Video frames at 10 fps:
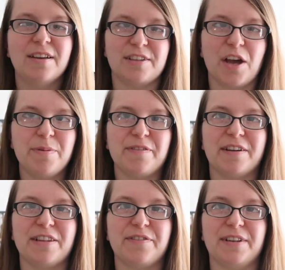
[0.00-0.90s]
So I hope you
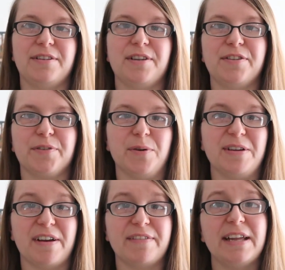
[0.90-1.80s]
found this video useful.
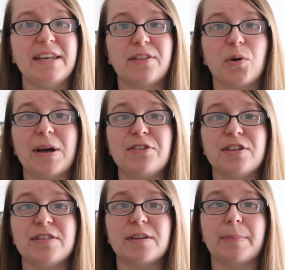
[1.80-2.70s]
If you have any other
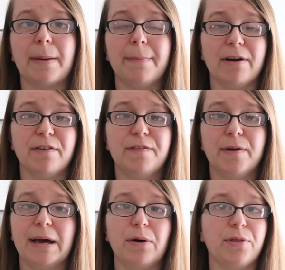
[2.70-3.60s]
questions about parrot foot
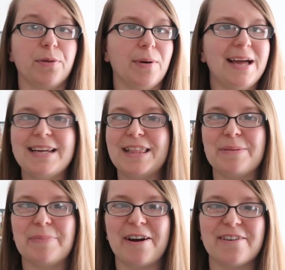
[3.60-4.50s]
health or
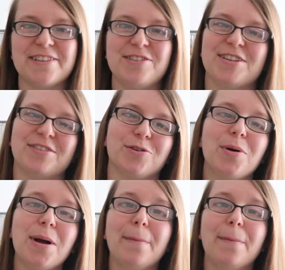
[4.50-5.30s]
anything parrots in general,